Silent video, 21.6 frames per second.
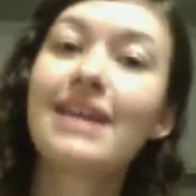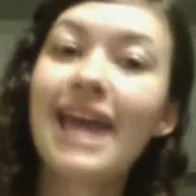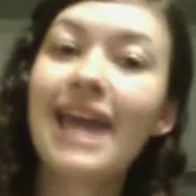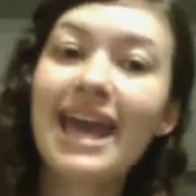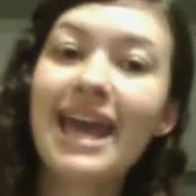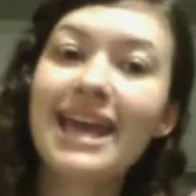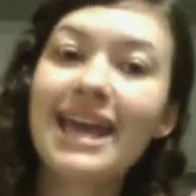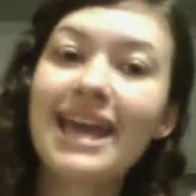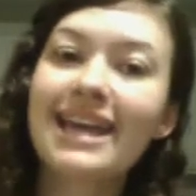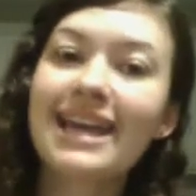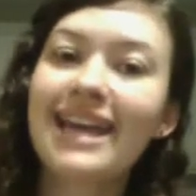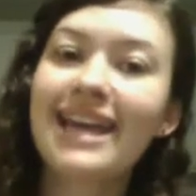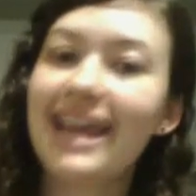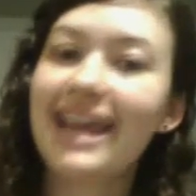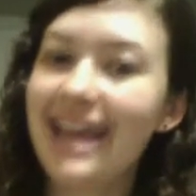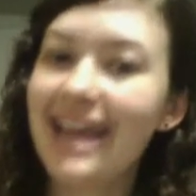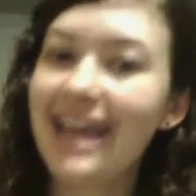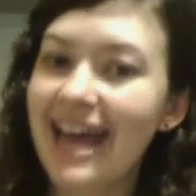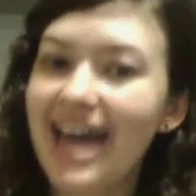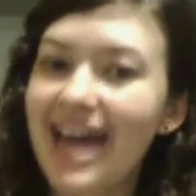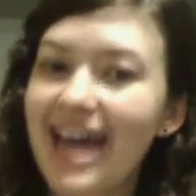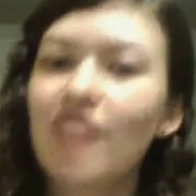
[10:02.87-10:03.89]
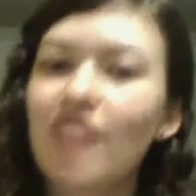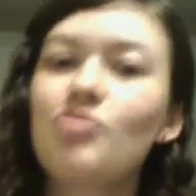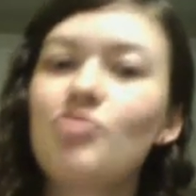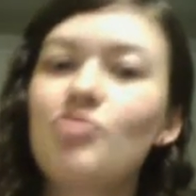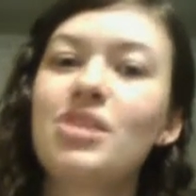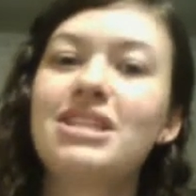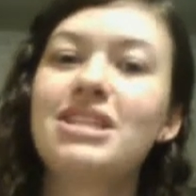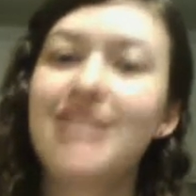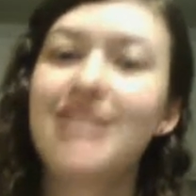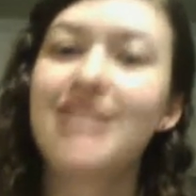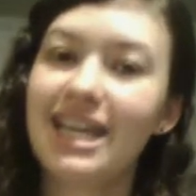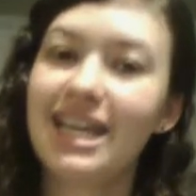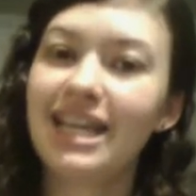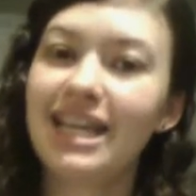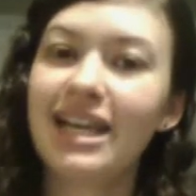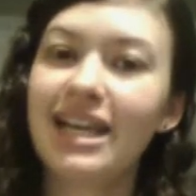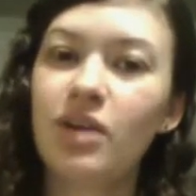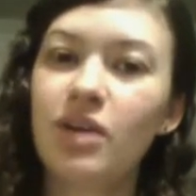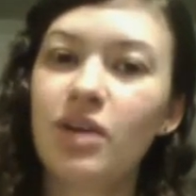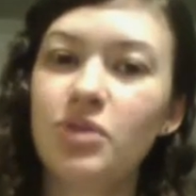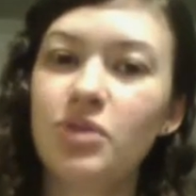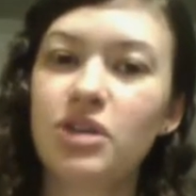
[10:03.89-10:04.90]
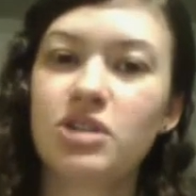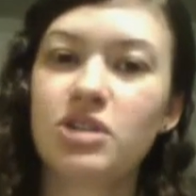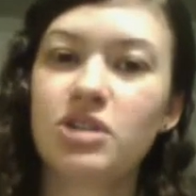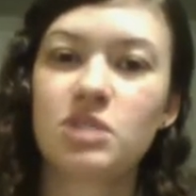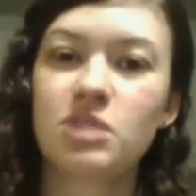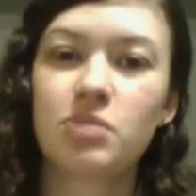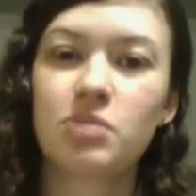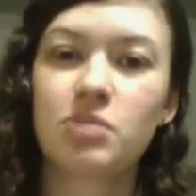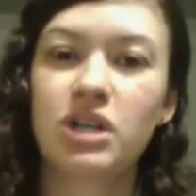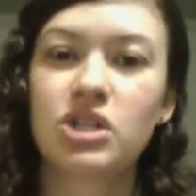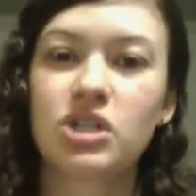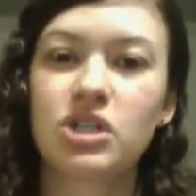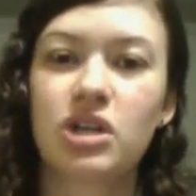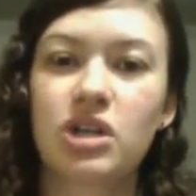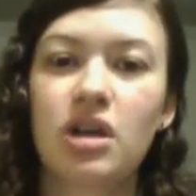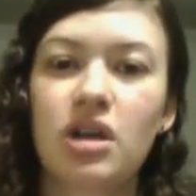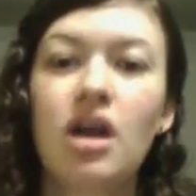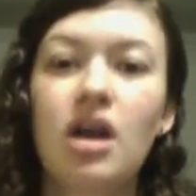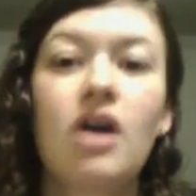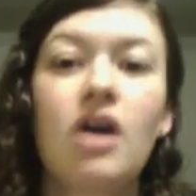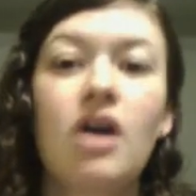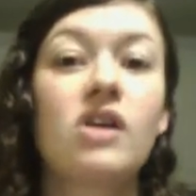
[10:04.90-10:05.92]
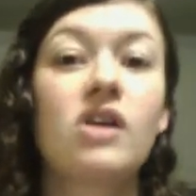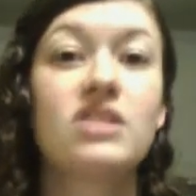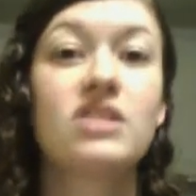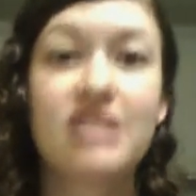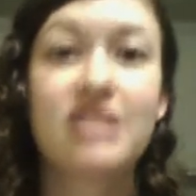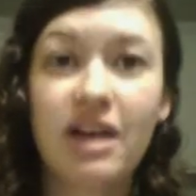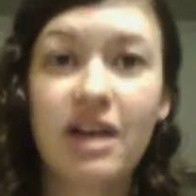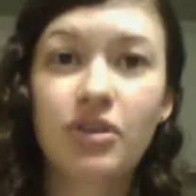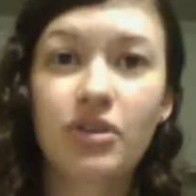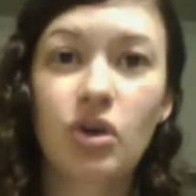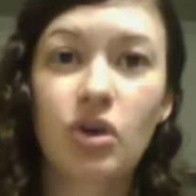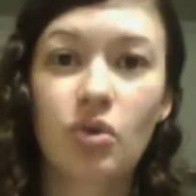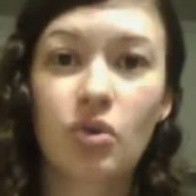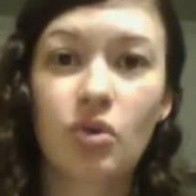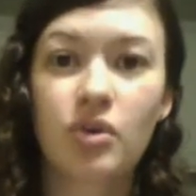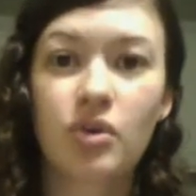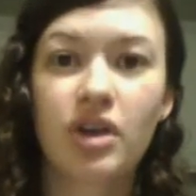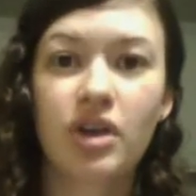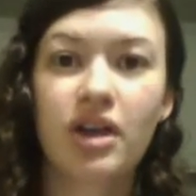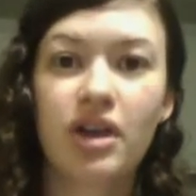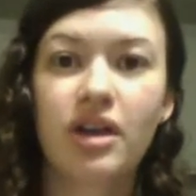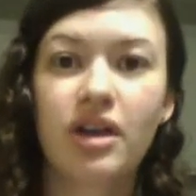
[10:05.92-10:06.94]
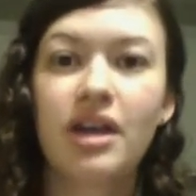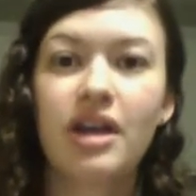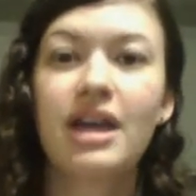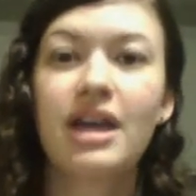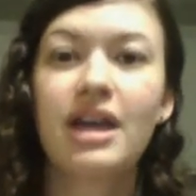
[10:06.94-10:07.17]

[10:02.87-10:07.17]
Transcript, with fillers: can and have been taking out their displeasure on South Korea